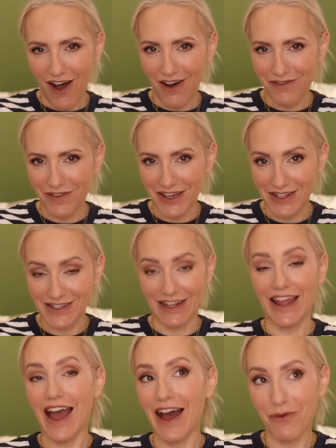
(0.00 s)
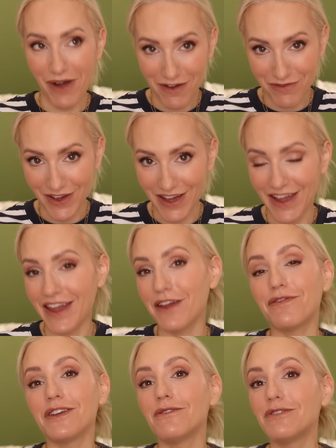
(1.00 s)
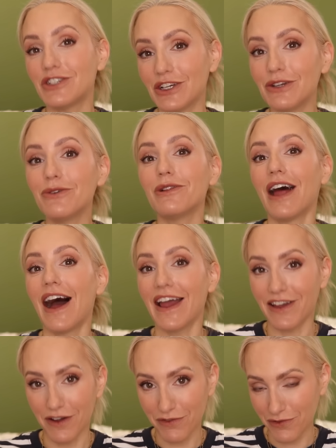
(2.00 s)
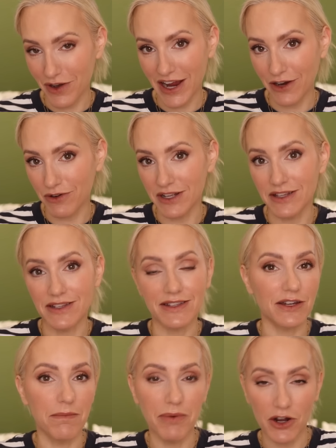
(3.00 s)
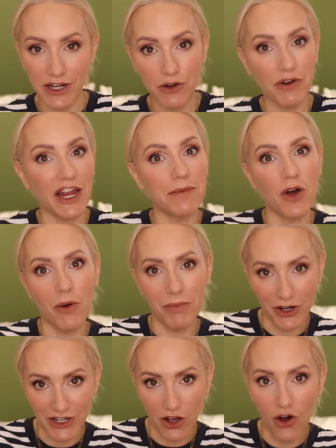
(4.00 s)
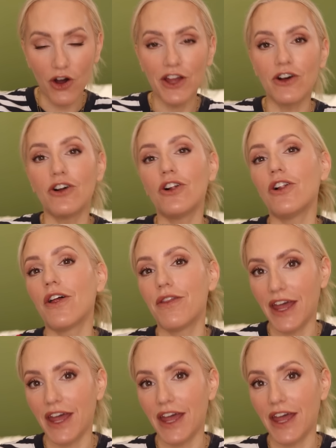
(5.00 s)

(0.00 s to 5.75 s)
Obviously. However, if you do like a fragranced body cream or body oil,